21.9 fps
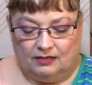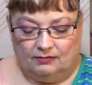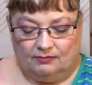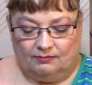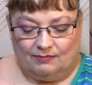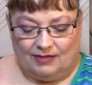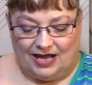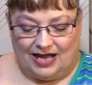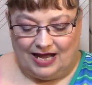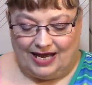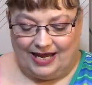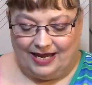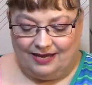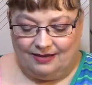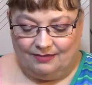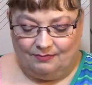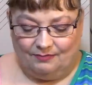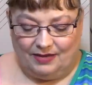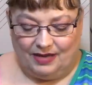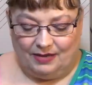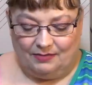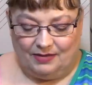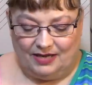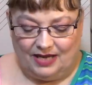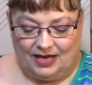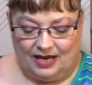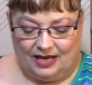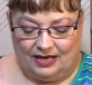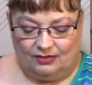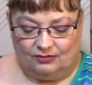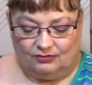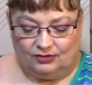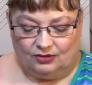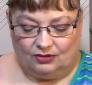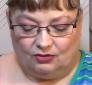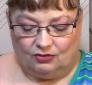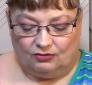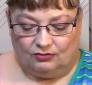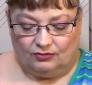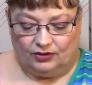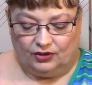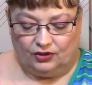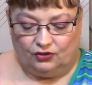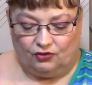My, maybe? I don't
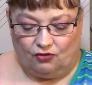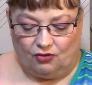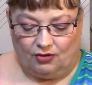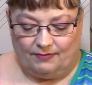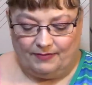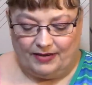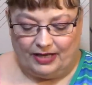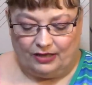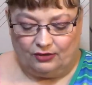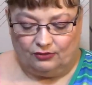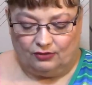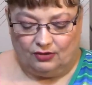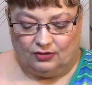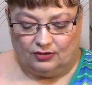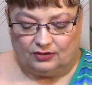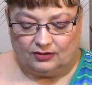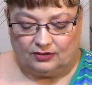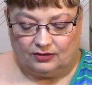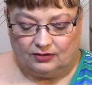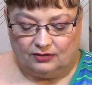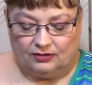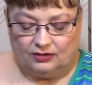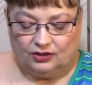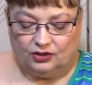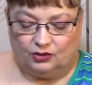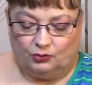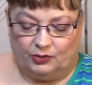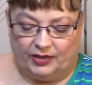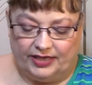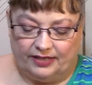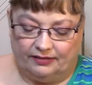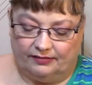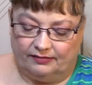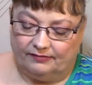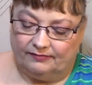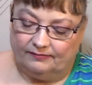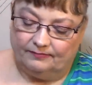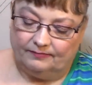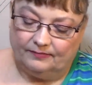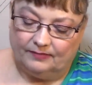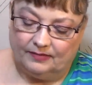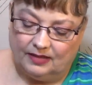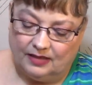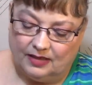know. Your Minerals, Sweden.
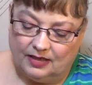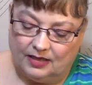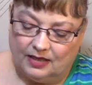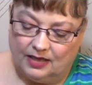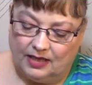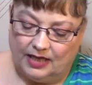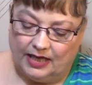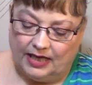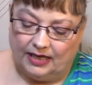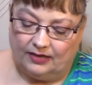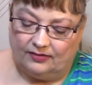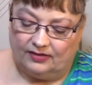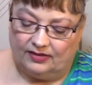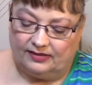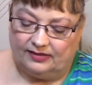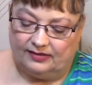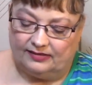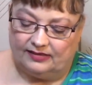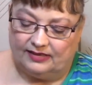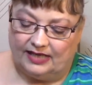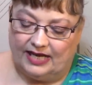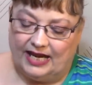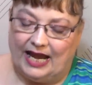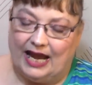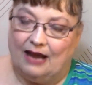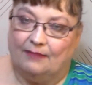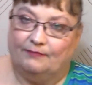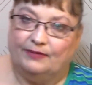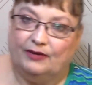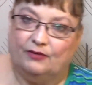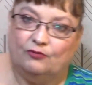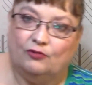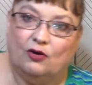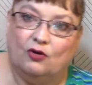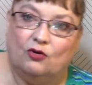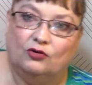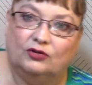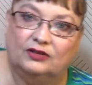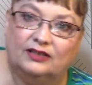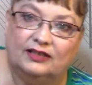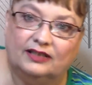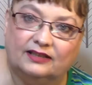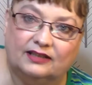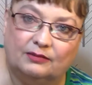And this is a Happy
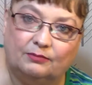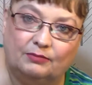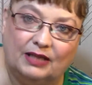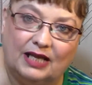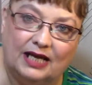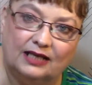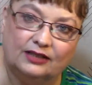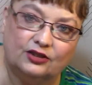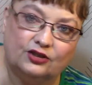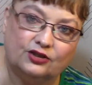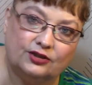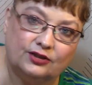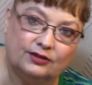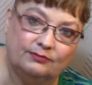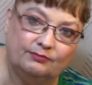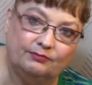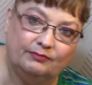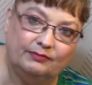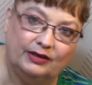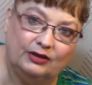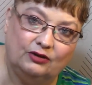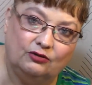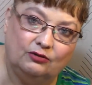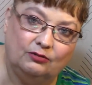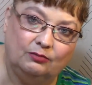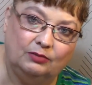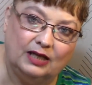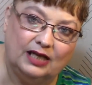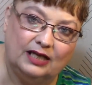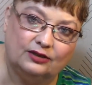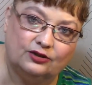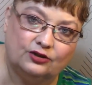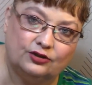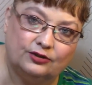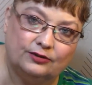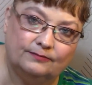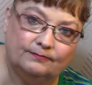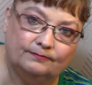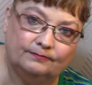Rose. It's a blush, mineral blush.